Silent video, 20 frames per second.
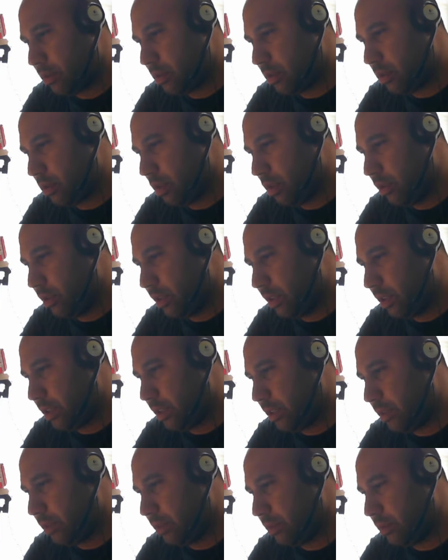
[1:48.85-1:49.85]
clothing
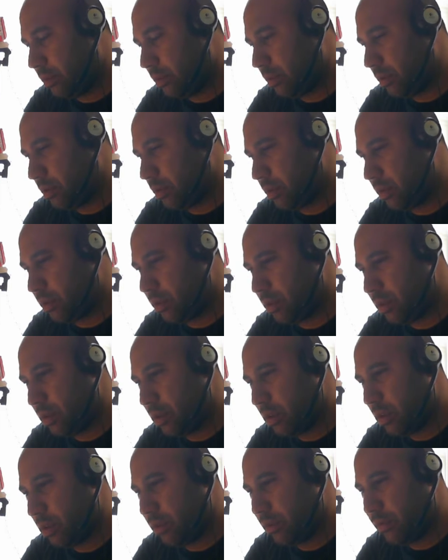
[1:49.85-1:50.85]
and
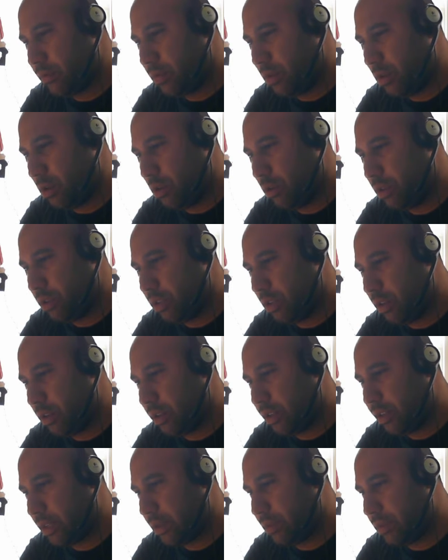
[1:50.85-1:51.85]
folds and all
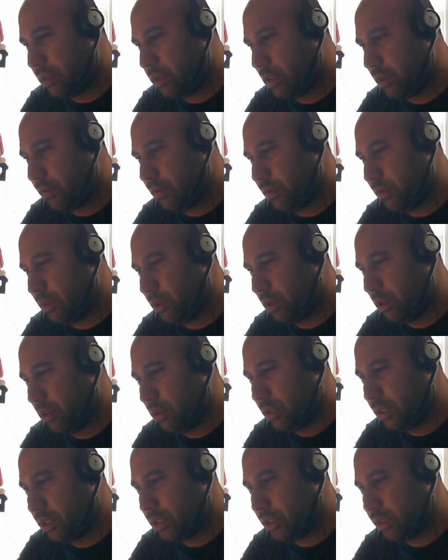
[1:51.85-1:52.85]
that type of stuff are
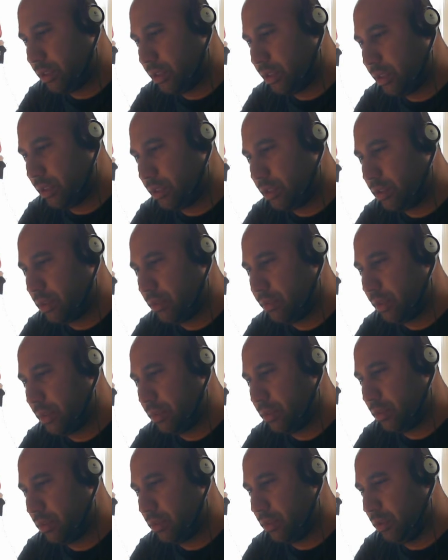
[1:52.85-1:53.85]
always tricky. Some
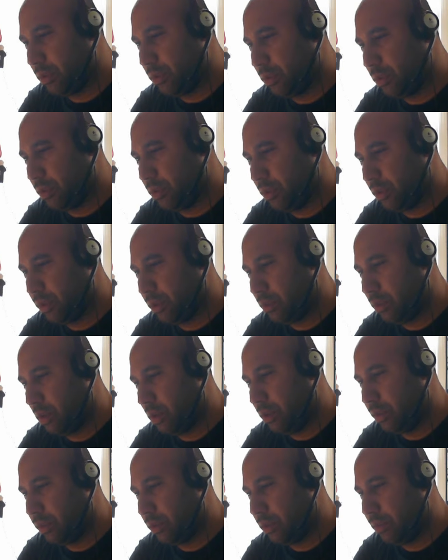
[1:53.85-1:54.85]
people do really well
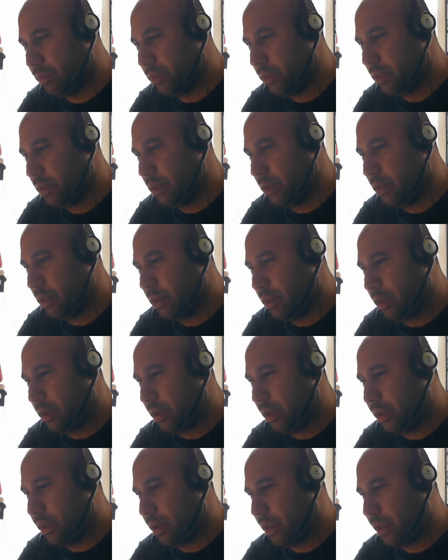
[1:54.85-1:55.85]
with them.
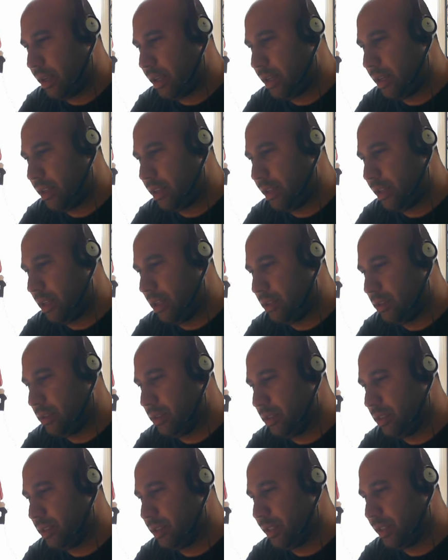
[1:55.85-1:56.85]
And like anything else, it
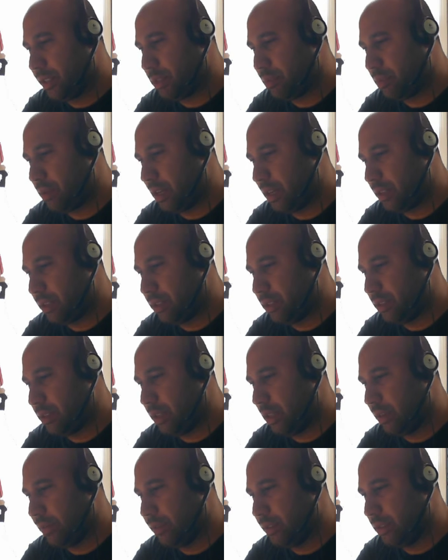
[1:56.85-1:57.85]
just takes practice and
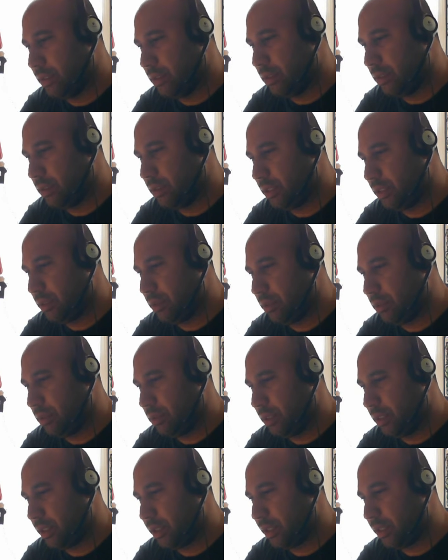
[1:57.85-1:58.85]
having to,
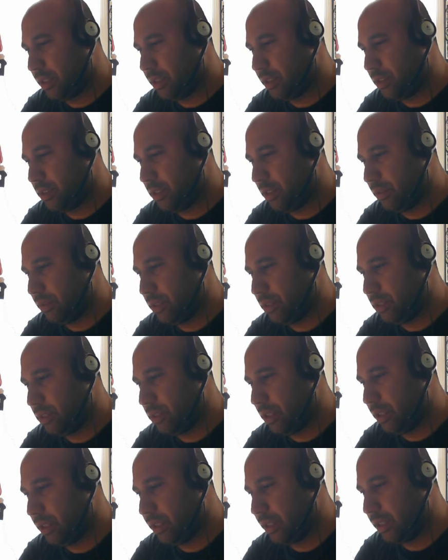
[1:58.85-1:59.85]
dedicate yourself to
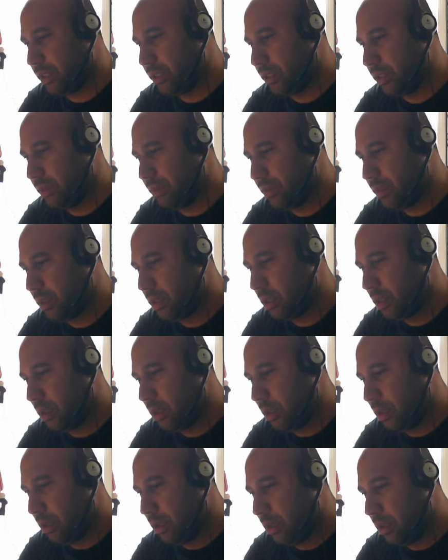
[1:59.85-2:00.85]
studying them.
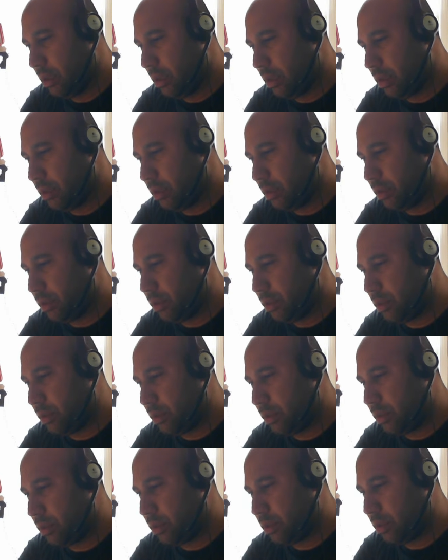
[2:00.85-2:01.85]

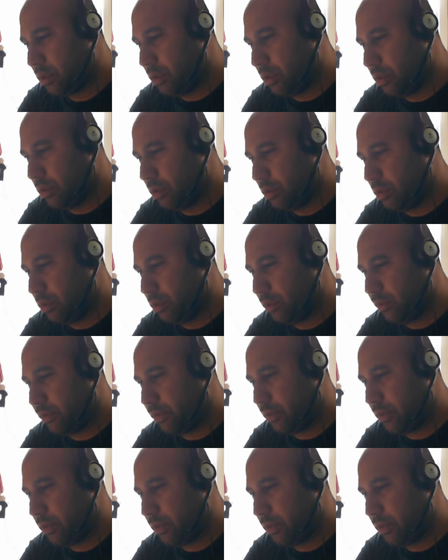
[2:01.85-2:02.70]
So if